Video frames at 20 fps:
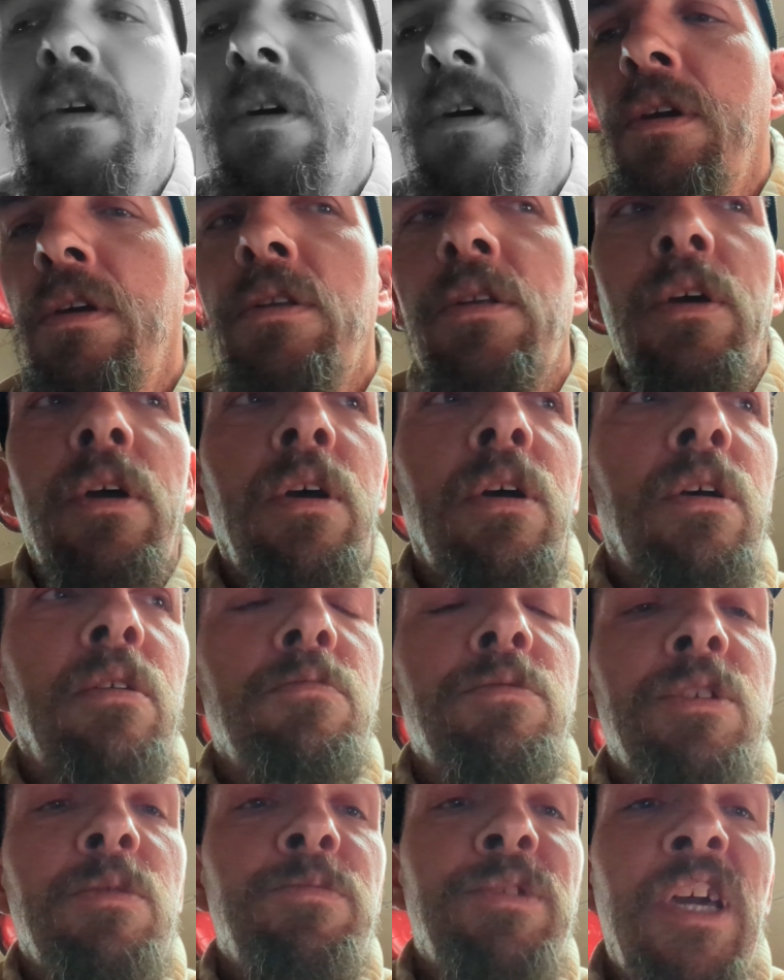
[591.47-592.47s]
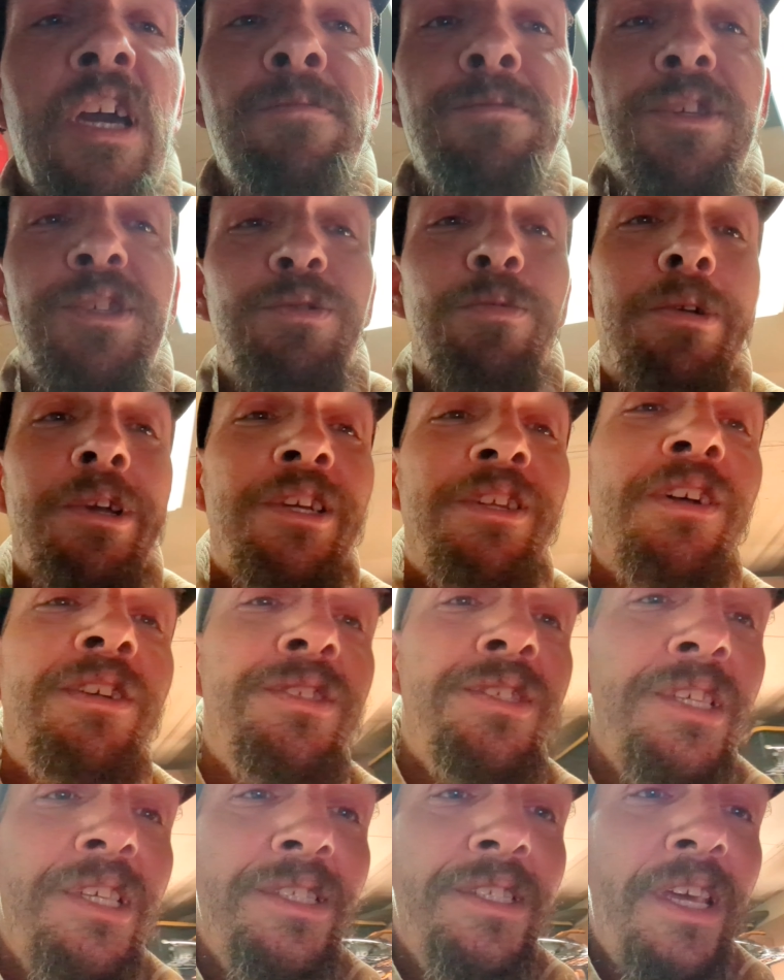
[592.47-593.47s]
And sometimes it's working on
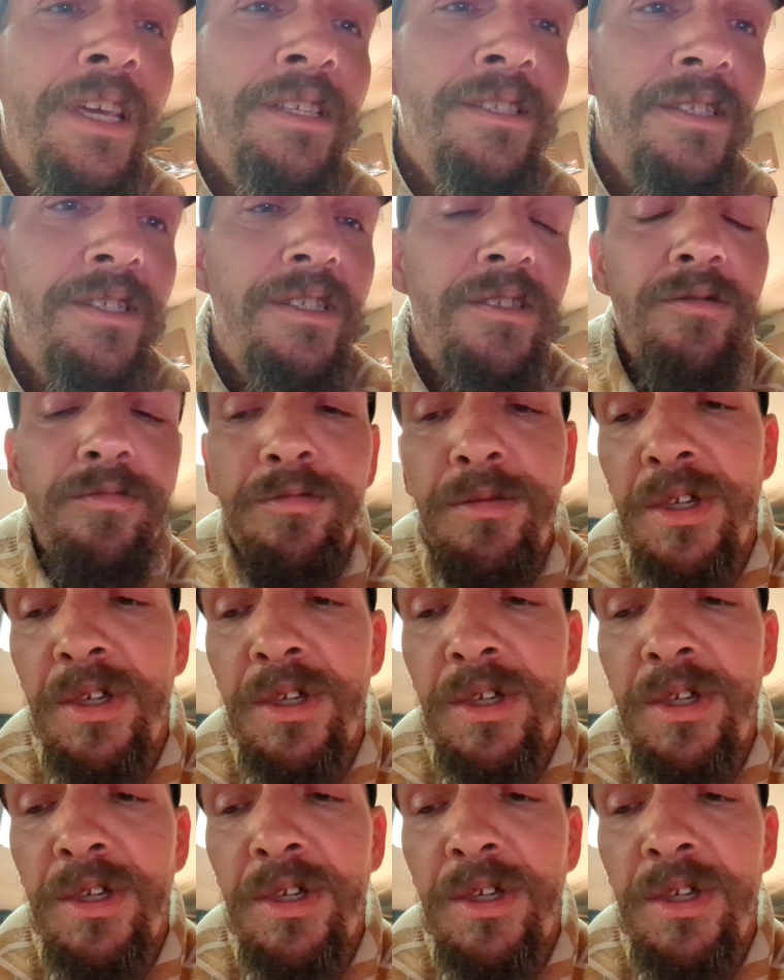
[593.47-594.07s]
C10s.